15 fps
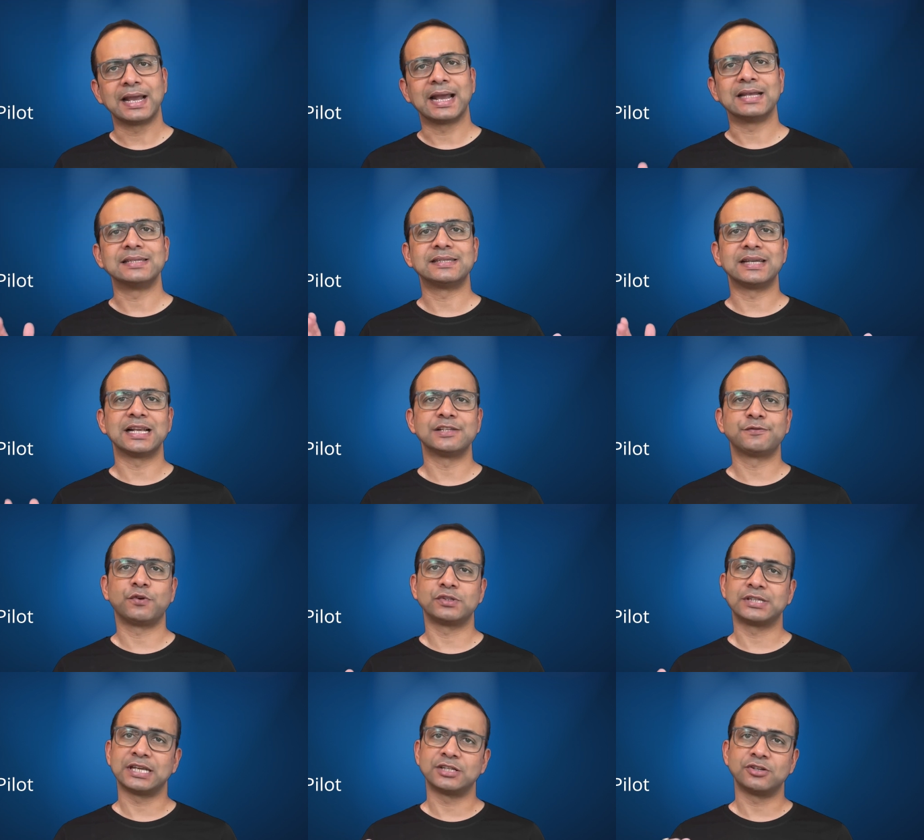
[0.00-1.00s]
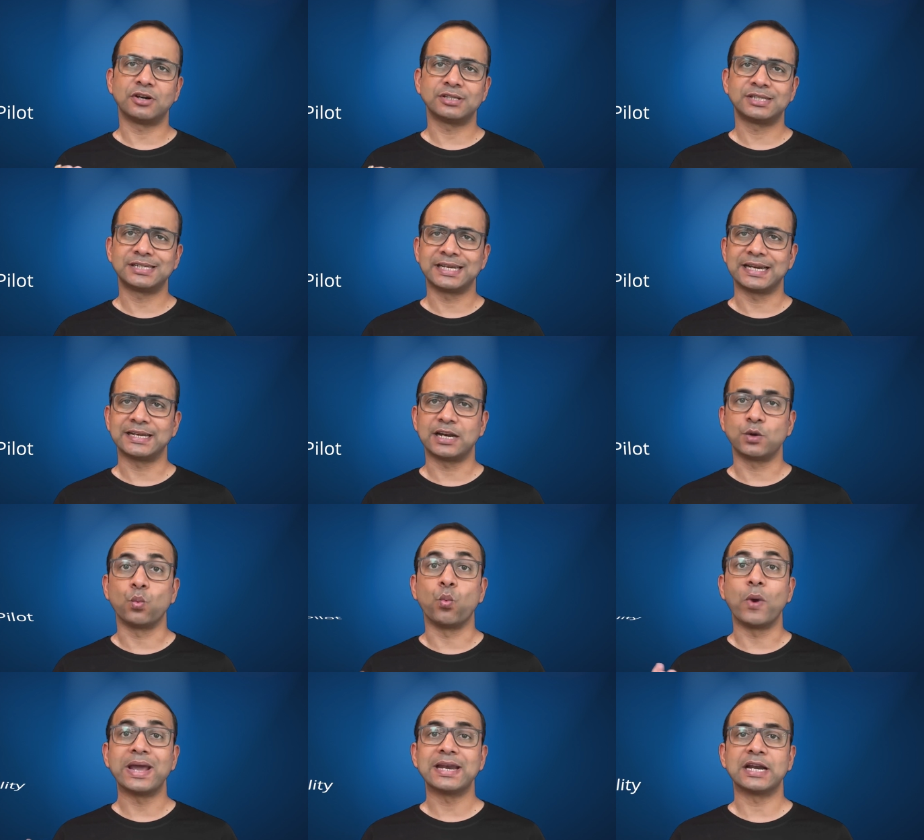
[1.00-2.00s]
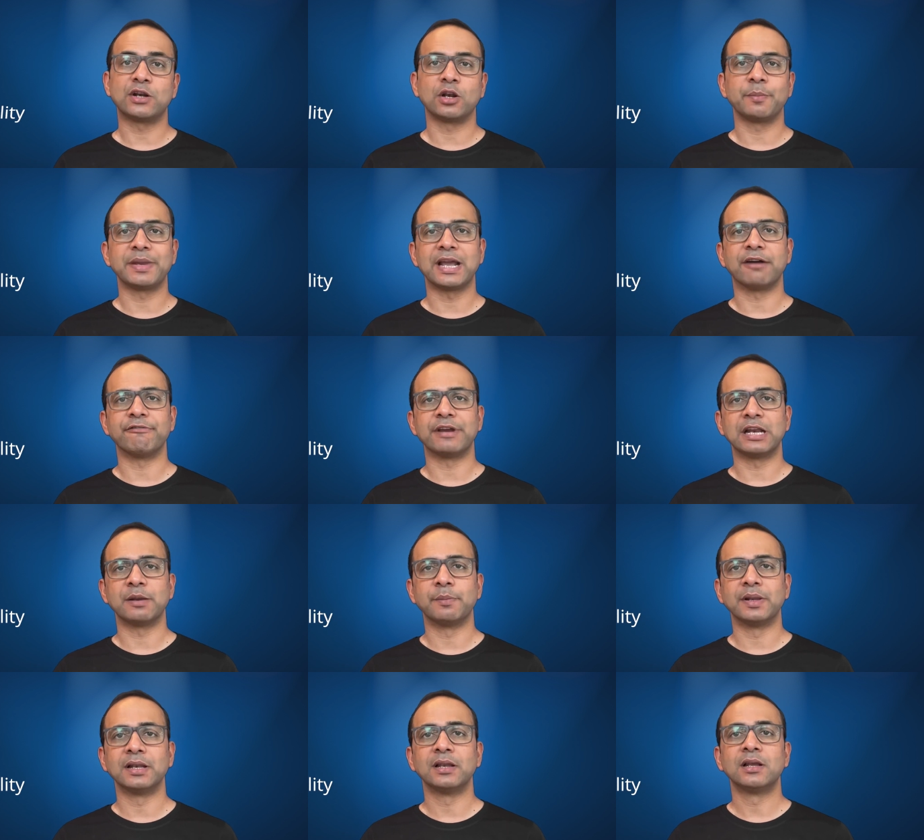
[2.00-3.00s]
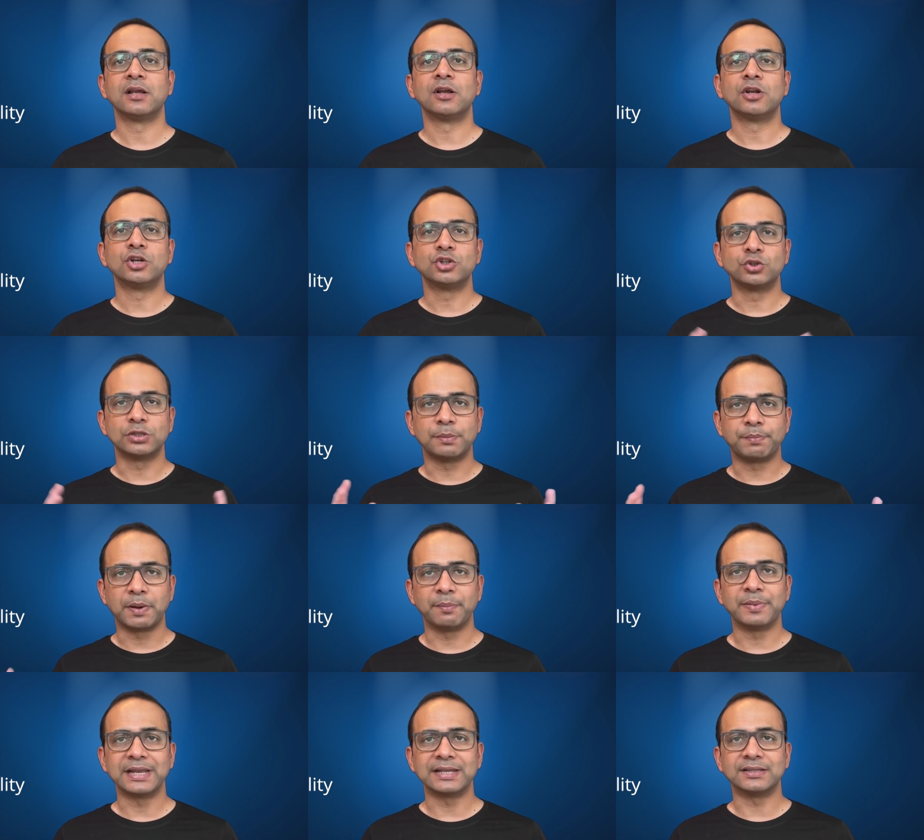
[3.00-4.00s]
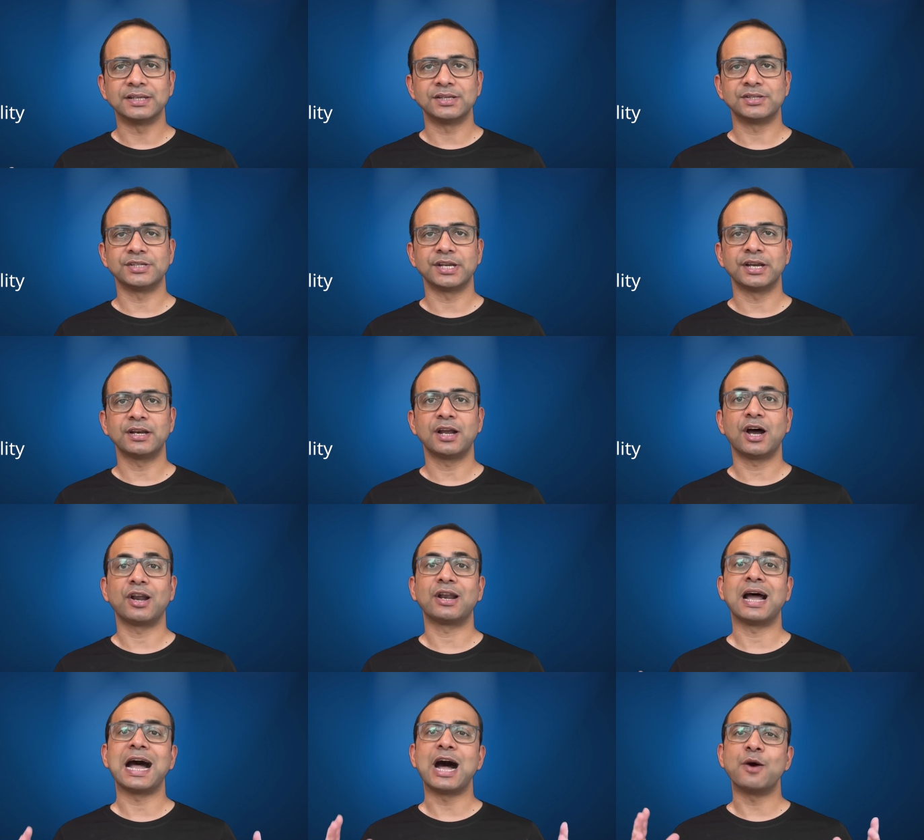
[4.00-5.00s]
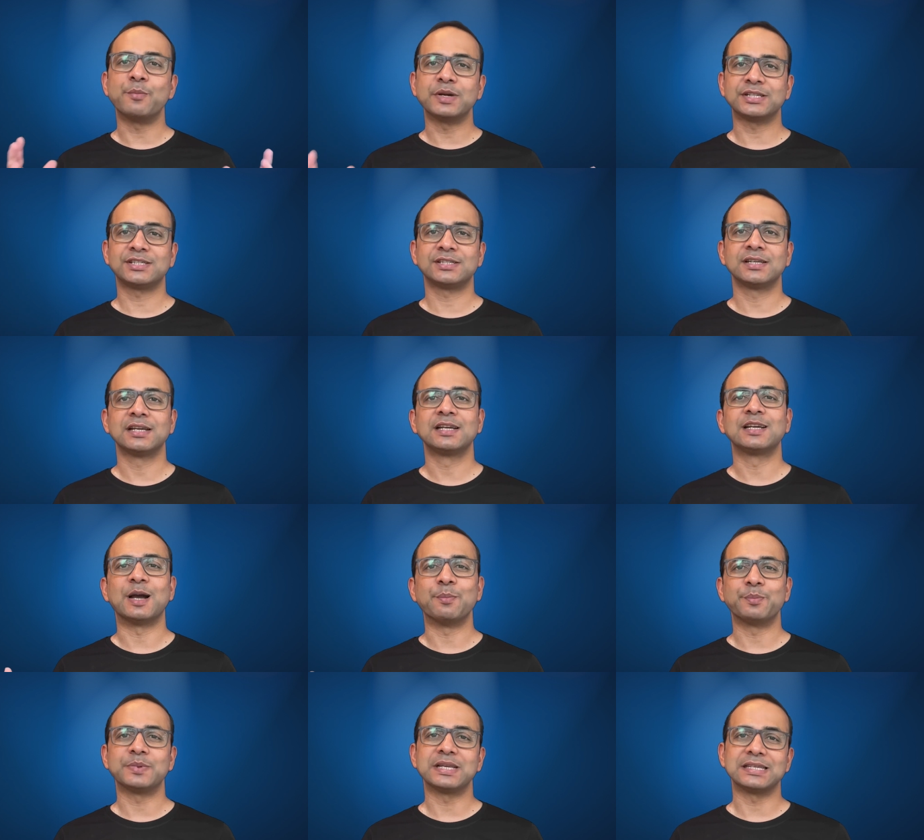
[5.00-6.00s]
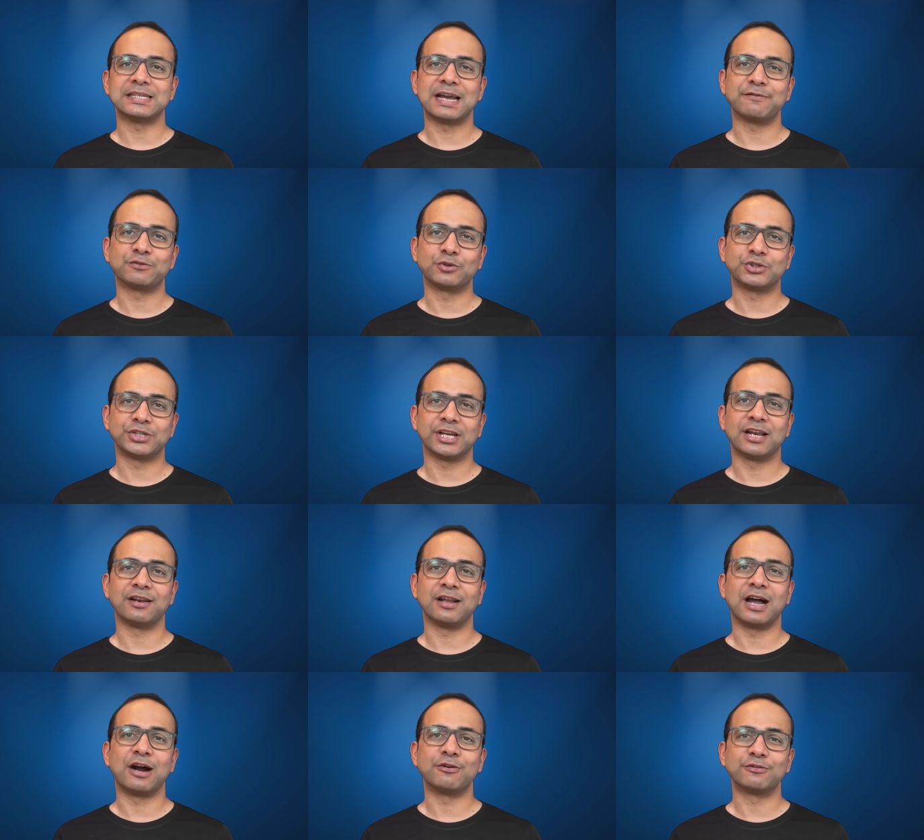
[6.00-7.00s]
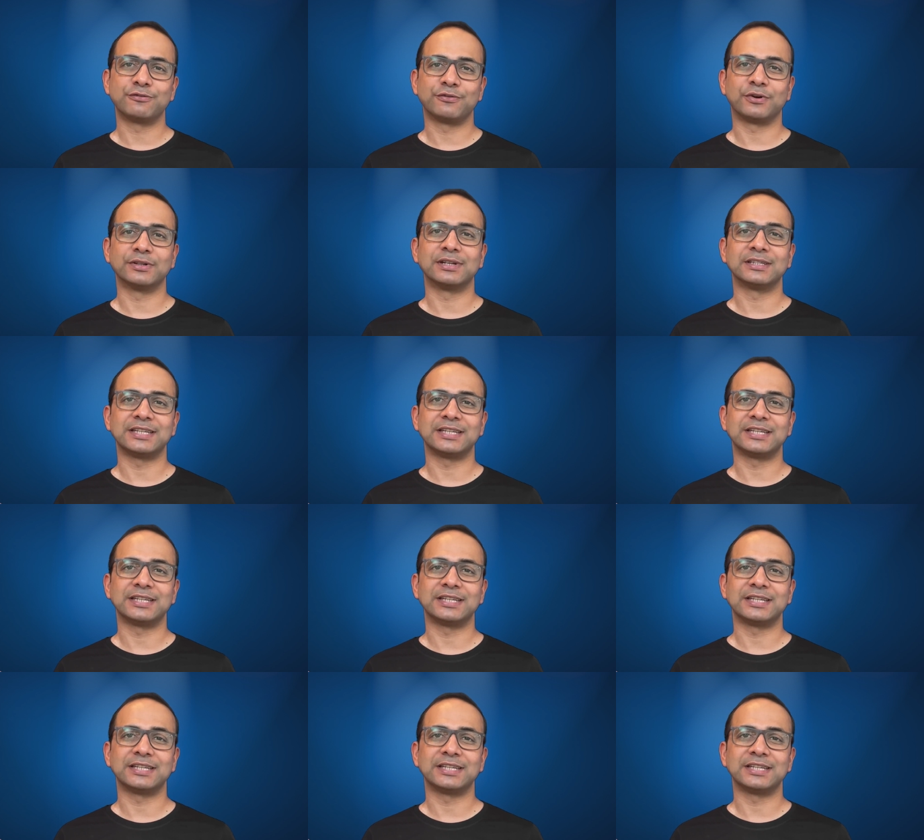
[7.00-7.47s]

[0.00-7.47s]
and Salesforce has not stated when it will be available to the public this year or how much companies have to shell out for the